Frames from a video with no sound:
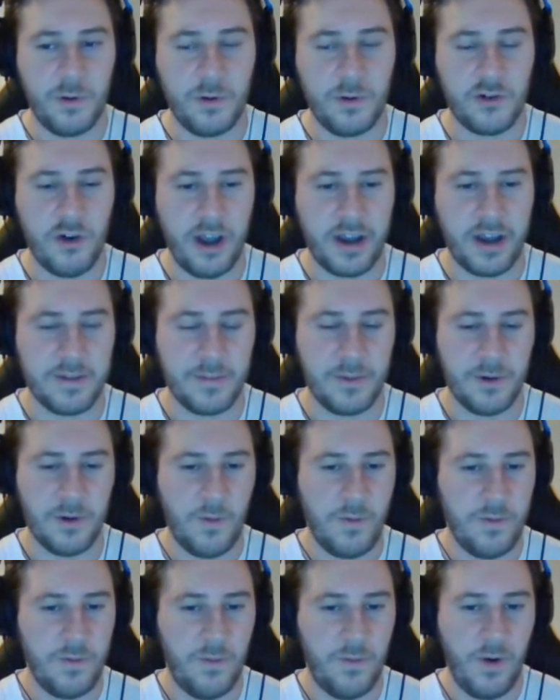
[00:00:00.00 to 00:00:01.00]
track the
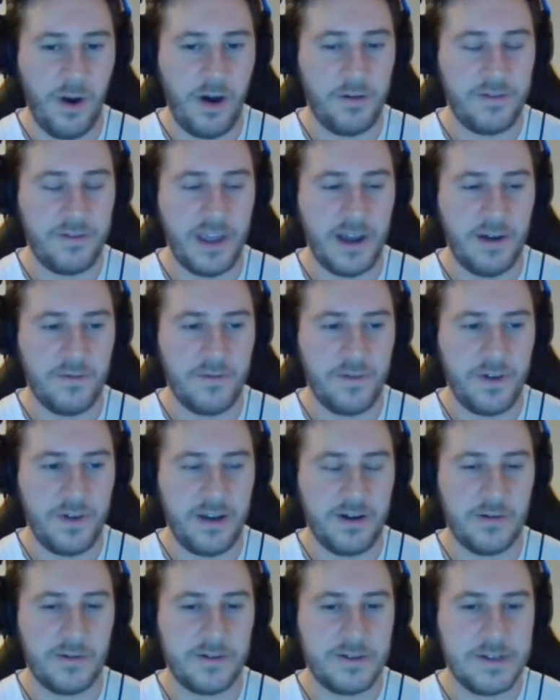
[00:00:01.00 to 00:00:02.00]
ball well
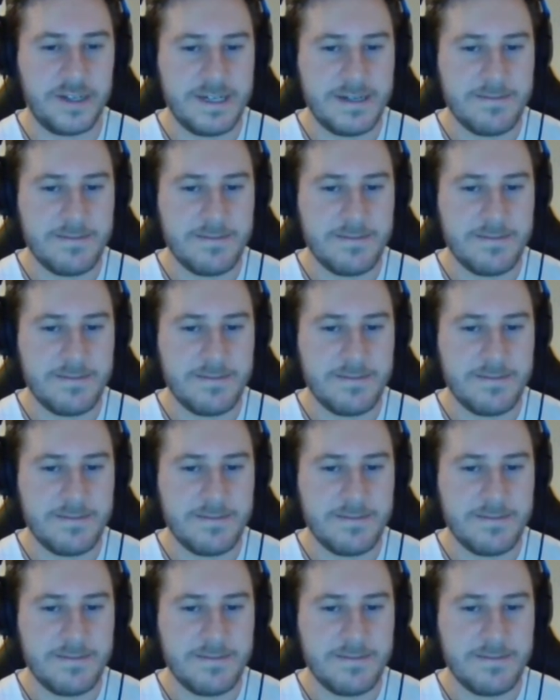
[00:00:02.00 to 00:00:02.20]
downfield.